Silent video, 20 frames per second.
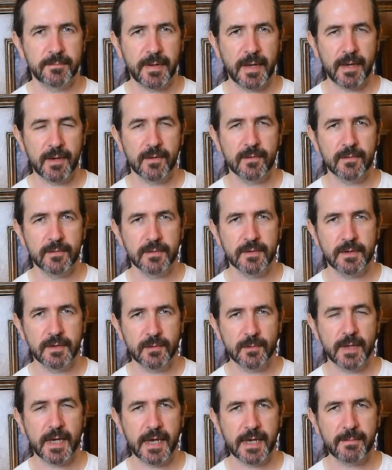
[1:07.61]
pound,
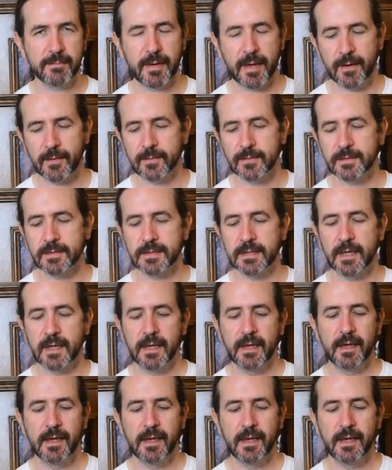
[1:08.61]
UK pounds.